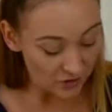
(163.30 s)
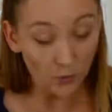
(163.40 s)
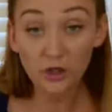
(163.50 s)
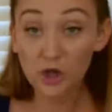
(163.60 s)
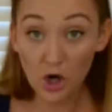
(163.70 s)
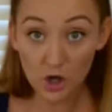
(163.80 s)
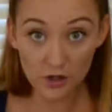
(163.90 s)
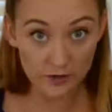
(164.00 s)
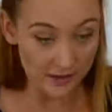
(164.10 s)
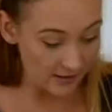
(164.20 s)
you want to
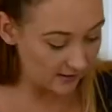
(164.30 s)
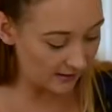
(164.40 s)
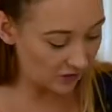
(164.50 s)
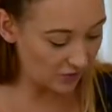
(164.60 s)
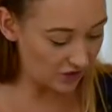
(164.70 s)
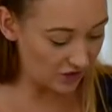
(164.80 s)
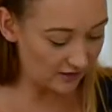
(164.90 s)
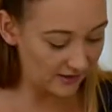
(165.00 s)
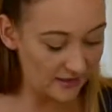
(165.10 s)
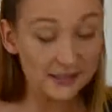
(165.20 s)
cook these
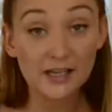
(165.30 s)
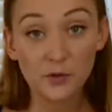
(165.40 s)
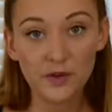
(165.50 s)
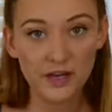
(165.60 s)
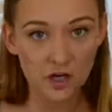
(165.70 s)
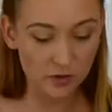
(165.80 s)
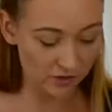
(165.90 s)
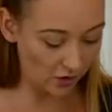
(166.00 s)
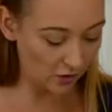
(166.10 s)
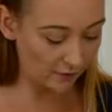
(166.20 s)
ingredients until they go
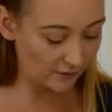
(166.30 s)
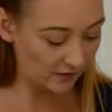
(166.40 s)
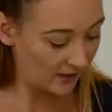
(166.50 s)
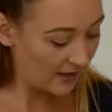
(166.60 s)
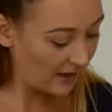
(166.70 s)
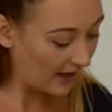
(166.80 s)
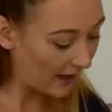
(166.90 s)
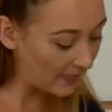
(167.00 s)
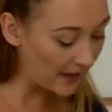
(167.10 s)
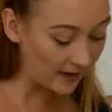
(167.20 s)
soft,
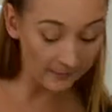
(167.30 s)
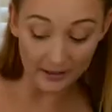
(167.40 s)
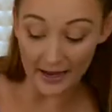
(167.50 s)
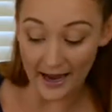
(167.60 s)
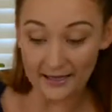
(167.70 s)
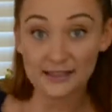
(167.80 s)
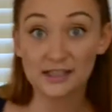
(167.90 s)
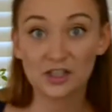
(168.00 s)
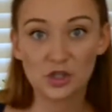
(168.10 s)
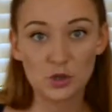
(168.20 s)
and then I'm going to add
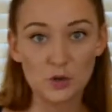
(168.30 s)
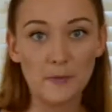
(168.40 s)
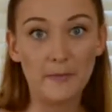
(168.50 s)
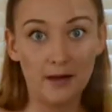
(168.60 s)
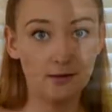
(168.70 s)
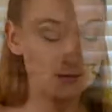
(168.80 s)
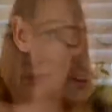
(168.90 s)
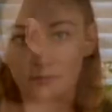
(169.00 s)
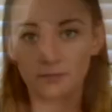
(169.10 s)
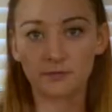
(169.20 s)
it to the mince.
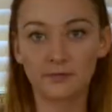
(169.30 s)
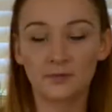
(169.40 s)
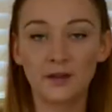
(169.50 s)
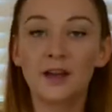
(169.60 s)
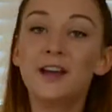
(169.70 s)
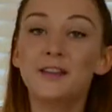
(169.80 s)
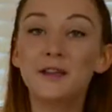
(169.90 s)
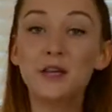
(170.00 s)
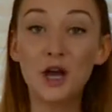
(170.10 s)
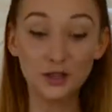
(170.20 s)

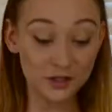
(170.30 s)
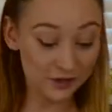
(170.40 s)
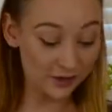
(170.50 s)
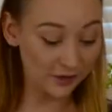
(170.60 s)
The onions are